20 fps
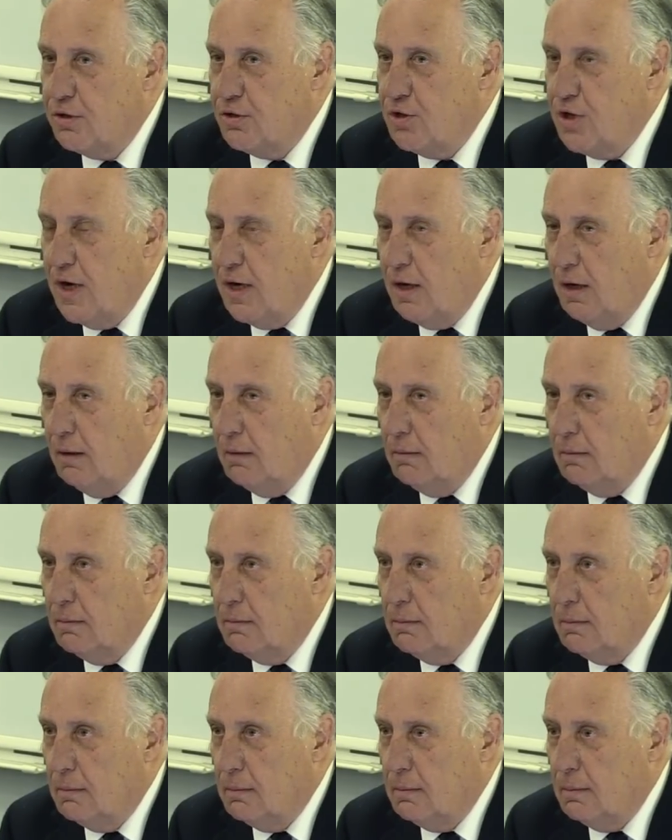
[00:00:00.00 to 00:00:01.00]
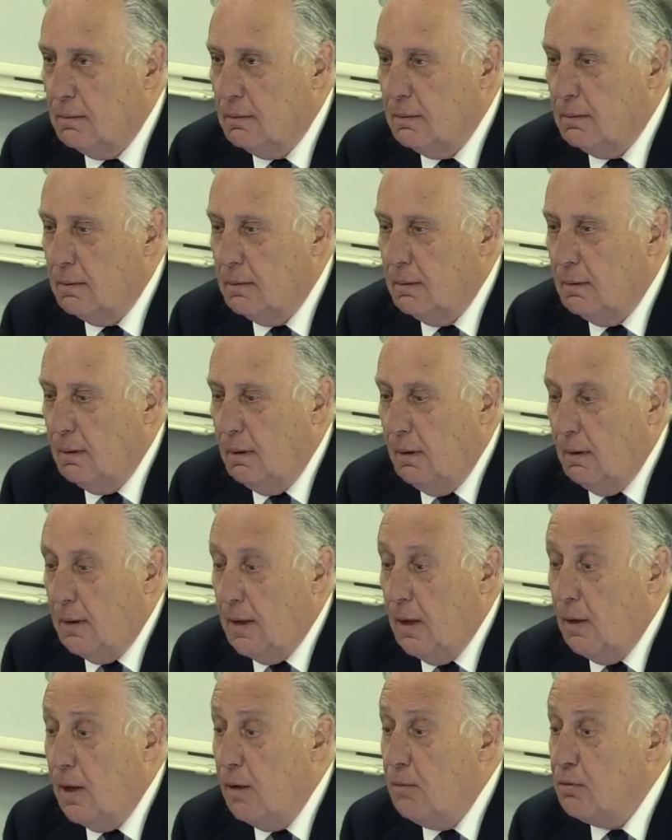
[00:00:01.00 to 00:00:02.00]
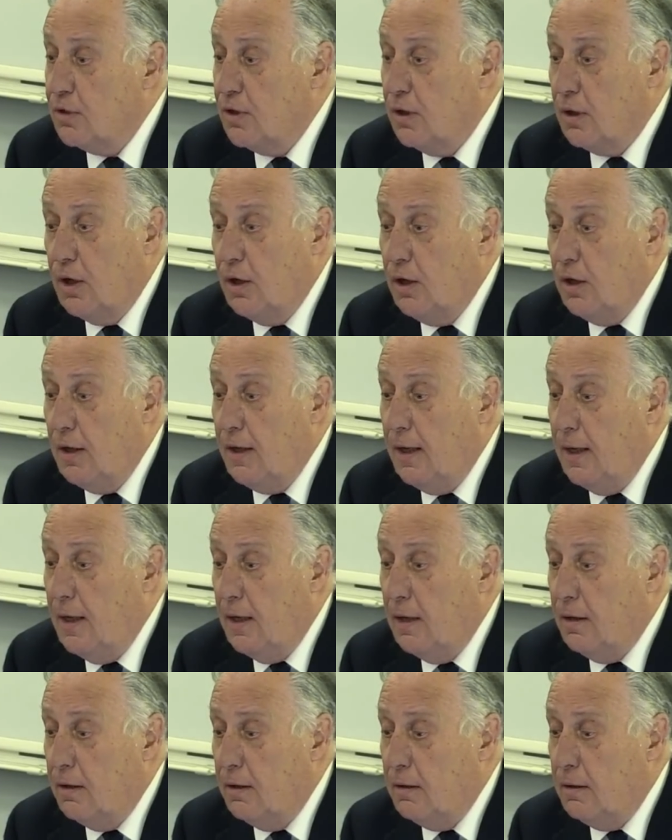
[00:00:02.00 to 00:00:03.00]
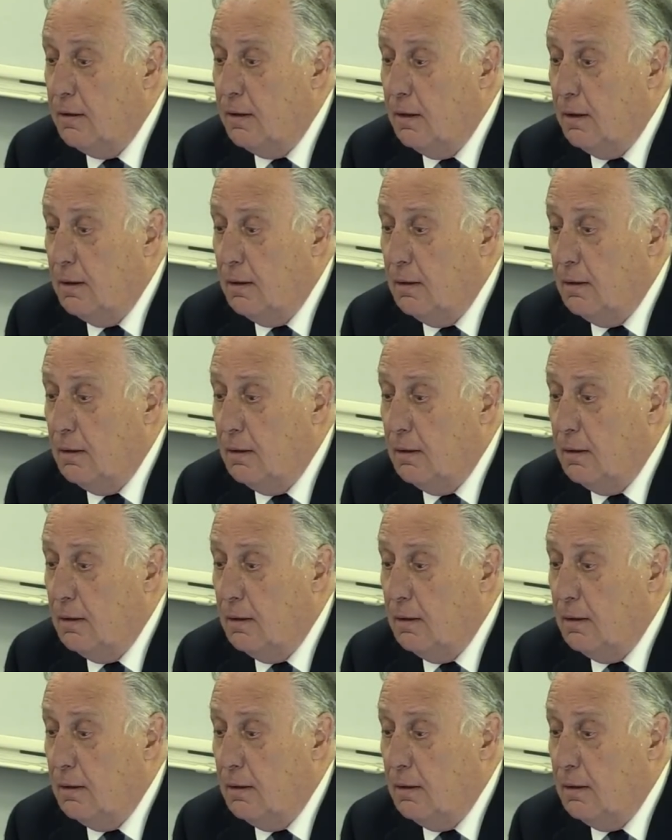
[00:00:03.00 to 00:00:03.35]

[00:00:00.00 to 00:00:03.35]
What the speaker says: the Channel. Now, I was a curly-haired and